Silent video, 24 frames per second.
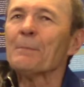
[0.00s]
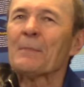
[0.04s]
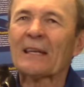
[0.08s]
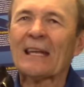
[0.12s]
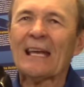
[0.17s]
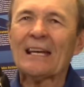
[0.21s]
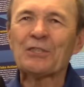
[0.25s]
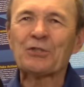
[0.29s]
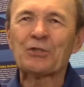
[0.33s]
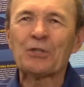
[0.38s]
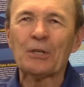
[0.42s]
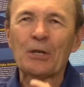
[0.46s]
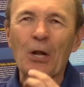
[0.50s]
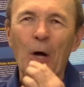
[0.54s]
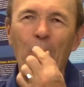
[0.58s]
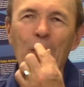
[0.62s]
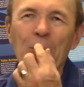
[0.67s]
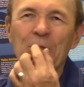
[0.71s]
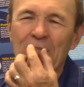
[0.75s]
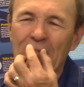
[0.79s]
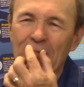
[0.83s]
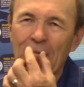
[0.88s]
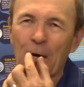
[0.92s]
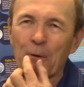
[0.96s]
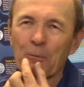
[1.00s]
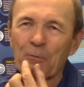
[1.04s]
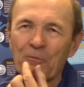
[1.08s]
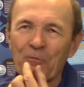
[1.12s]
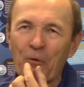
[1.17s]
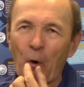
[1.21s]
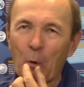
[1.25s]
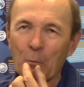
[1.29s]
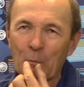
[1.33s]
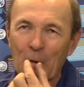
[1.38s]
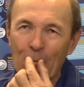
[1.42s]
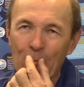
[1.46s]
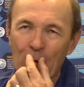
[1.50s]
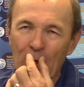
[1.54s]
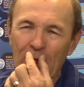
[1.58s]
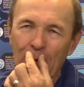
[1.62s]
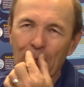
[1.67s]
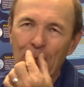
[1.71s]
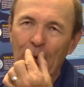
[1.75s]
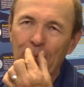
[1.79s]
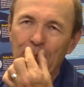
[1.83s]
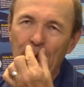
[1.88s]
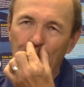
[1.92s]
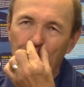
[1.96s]
up against your nose, and the foam rubber
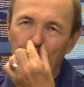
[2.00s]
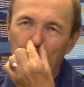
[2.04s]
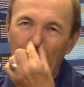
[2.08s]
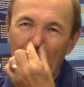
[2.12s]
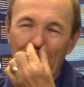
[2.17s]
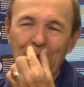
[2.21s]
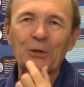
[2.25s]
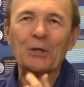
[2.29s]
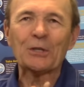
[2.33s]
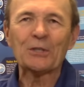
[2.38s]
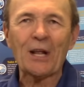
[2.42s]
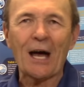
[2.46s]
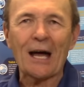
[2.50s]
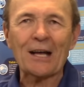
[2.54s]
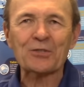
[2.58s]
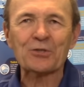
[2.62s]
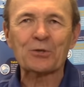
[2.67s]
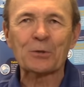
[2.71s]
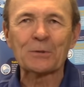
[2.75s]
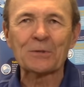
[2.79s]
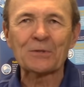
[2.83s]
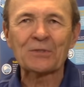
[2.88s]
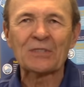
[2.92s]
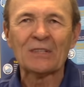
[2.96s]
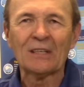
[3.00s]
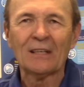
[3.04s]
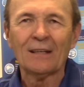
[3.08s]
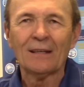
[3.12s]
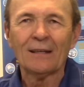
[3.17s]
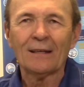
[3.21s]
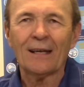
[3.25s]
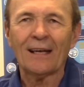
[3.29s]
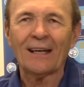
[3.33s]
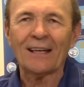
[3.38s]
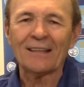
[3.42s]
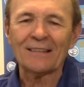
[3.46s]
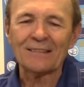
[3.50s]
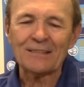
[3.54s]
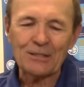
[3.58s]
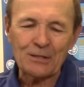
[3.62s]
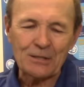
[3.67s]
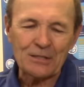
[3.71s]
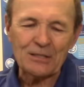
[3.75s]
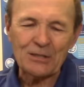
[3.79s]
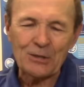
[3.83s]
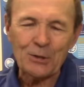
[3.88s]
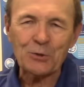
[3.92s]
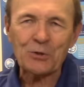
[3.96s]
come up and plug your nostrils, and
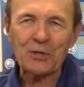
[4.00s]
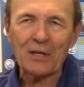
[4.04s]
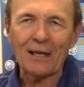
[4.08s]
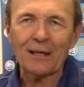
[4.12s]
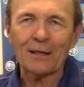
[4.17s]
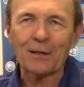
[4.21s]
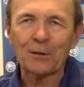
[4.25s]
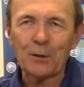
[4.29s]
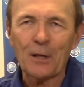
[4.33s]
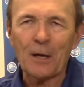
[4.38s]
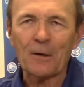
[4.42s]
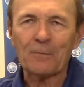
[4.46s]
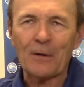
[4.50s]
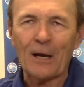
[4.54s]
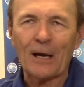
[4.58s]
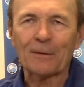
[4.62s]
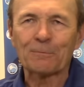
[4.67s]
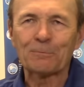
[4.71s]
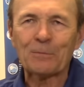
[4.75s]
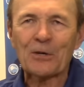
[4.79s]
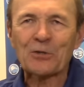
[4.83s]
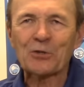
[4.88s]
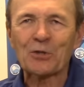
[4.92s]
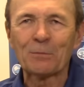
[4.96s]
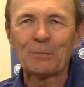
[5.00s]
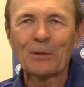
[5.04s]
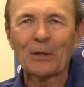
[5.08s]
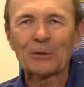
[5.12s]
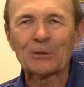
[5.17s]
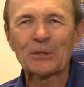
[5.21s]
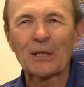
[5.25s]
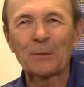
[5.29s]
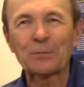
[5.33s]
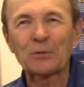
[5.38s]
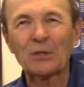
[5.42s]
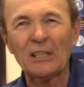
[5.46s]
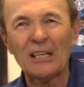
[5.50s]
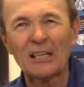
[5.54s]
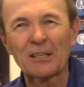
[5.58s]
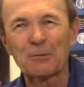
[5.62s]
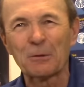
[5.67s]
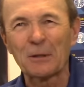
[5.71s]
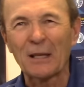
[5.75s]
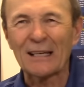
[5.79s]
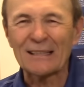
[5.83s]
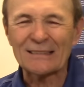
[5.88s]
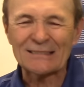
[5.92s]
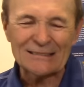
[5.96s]
you could usually get enough air pressure built up to
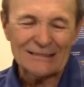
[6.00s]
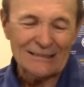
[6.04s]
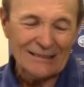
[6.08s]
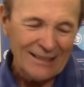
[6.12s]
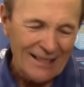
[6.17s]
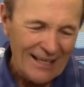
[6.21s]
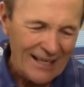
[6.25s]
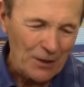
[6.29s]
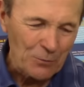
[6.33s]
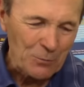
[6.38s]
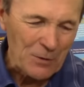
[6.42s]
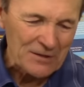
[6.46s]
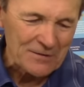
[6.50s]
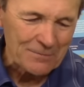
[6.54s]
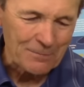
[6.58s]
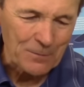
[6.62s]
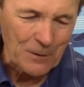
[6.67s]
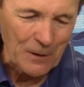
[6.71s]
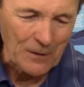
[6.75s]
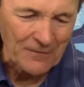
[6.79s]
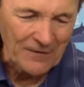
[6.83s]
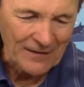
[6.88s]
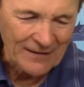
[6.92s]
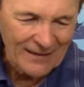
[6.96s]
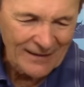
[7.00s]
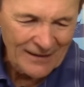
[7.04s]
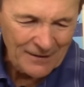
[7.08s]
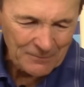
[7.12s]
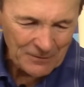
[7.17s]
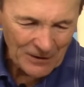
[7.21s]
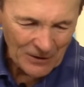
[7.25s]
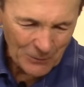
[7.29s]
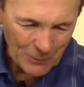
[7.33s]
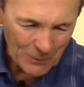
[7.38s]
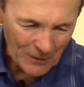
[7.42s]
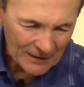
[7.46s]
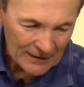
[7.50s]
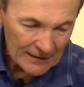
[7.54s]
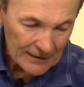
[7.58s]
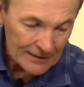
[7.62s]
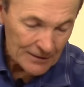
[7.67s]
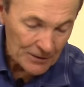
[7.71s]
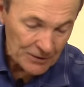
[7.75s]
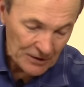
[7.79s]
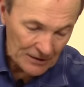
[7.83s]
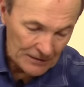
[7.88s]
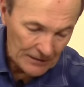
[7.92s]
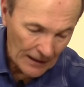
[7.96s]
equalize. Yeah, it wasn't perfect, but it worked.
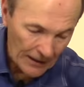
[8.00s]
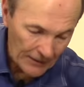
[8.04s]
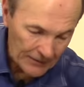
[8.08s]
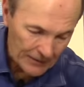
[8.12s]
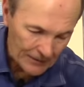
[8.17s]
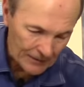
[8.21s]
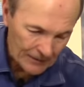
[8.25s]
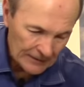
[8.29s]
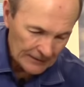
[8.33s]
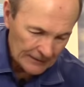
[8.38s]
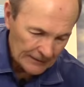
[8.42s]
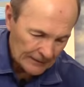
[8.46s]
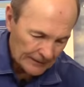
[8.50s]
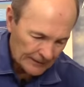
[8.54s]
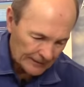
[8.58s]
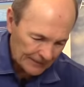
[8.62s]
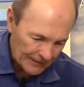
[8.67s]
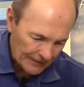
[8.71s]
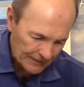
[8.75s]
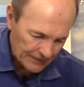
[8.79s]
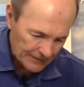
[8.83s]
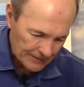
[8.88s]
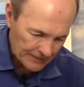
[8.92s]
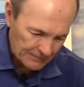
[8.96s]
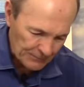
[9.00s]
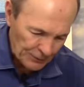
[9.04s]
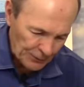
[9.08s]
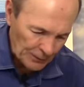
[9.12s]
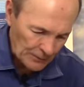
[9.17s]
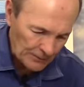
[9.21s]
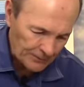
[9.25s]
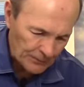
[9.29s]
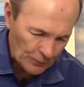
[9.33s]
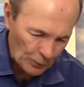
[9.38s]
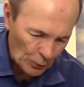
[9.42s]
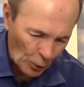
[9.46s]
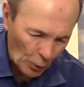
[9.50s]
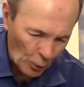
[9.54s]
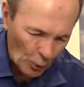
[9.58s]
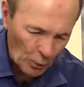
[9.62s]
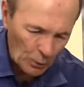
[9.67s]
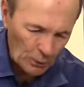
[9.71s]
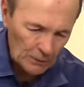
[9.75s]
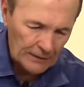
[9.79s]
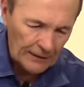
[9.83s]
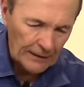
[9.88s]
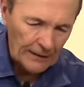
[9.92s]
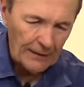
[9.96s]
Here's another beautiful
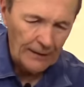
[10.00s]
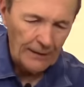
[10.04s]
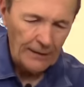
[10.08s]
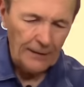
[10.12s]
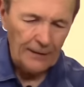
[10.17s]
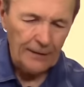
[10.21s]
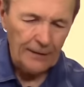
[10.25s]
old